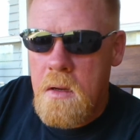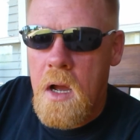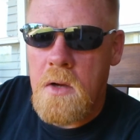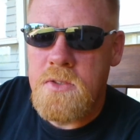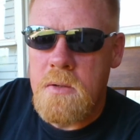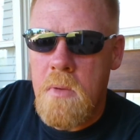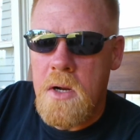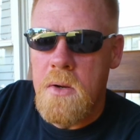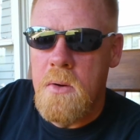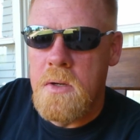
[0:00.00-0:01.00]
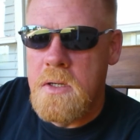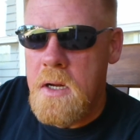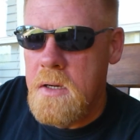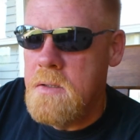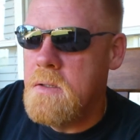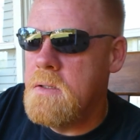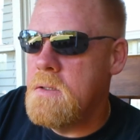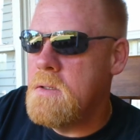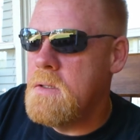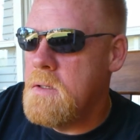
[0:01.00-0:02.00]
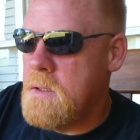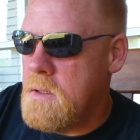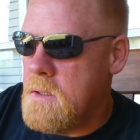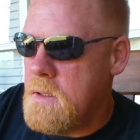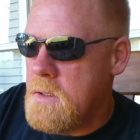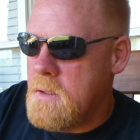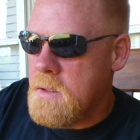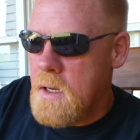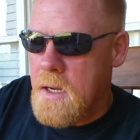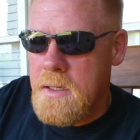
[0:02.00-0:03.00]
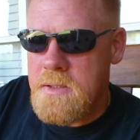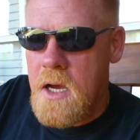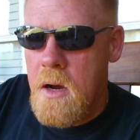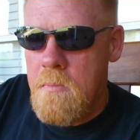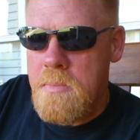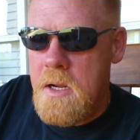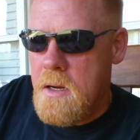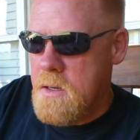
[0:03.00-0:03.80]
how's everybody doing today? It's hump day.